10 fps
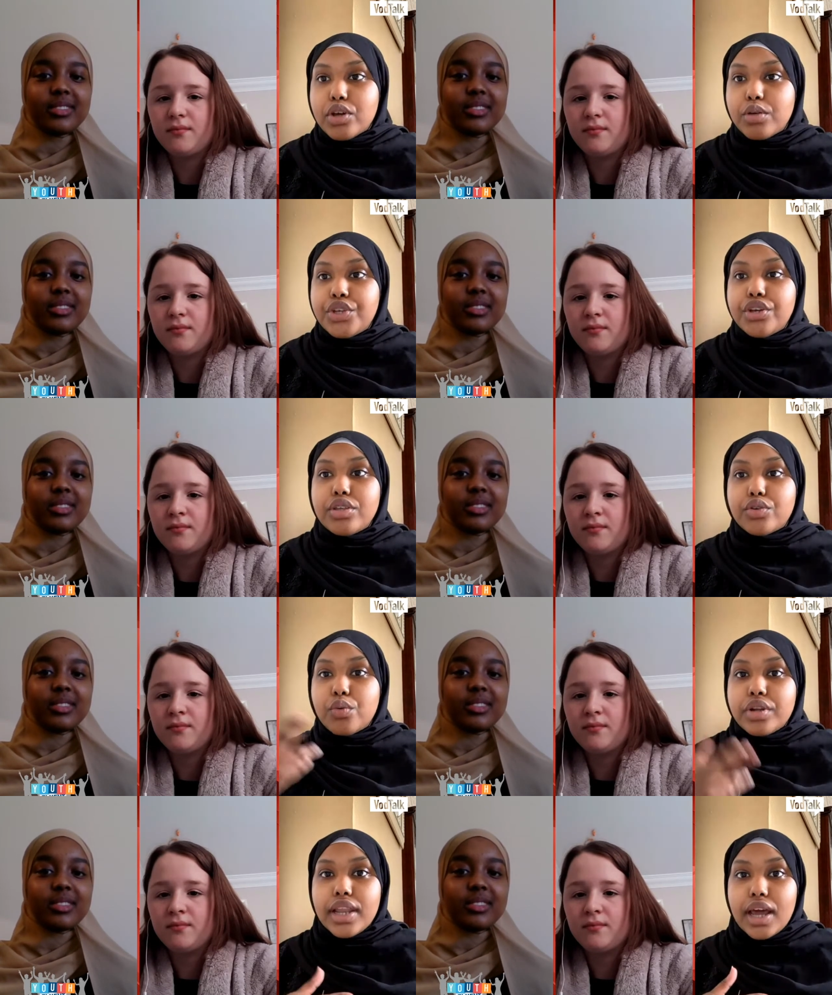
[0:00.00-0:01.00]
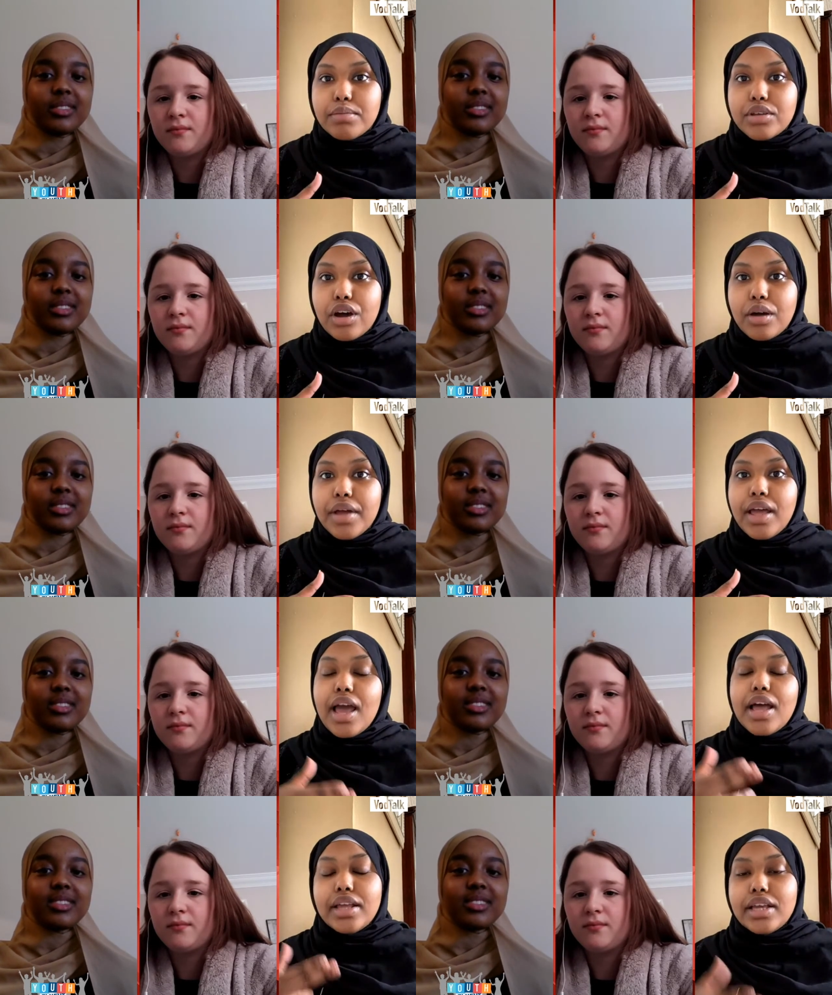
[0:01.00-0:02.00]
Speaker 1: So you go to school on your laptop and
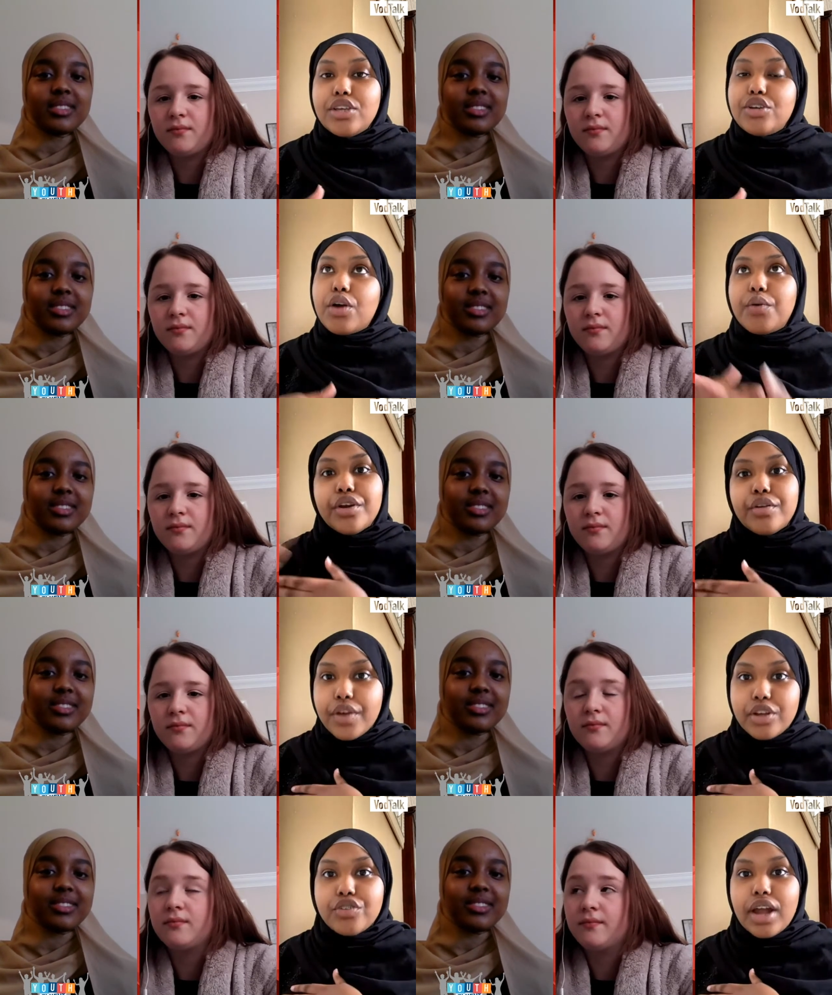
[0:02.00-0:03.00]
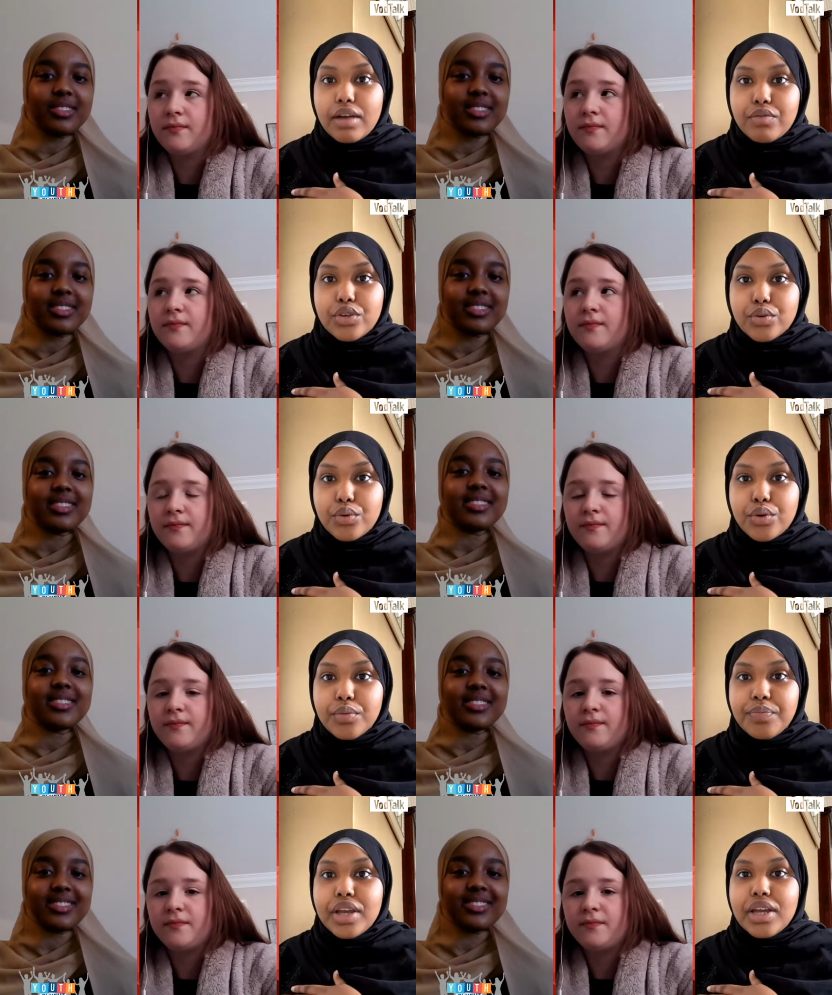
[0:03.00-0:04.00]
then you go on your phone straight after school.
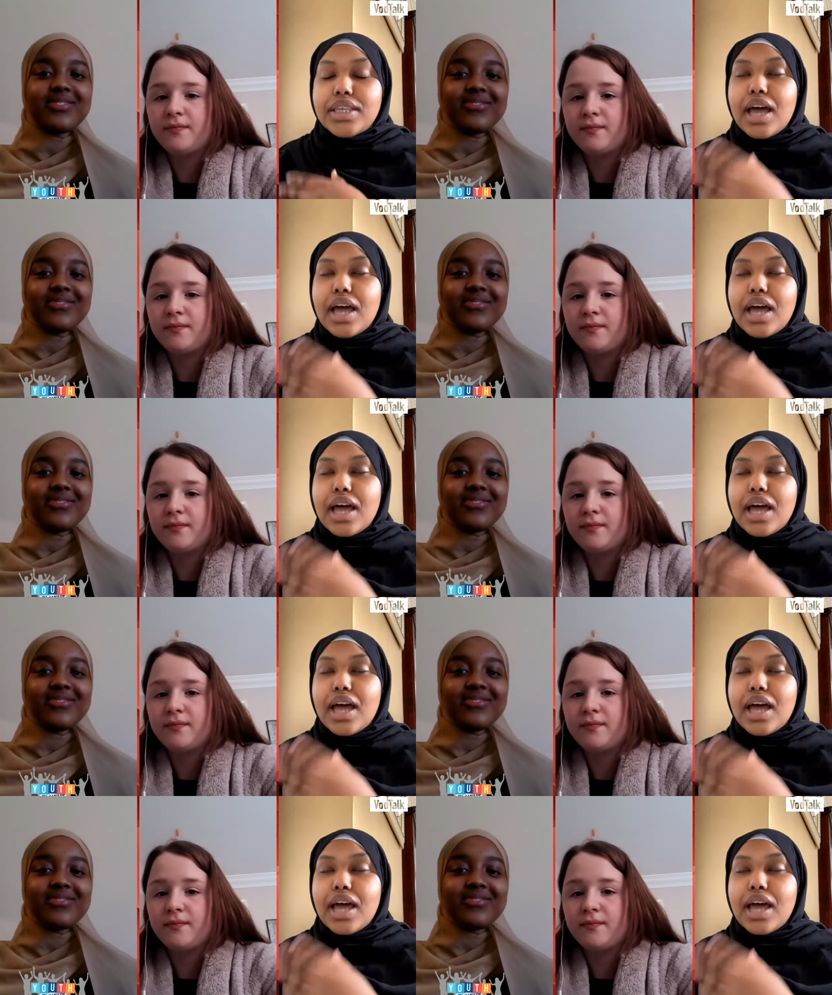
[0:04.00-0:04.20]
So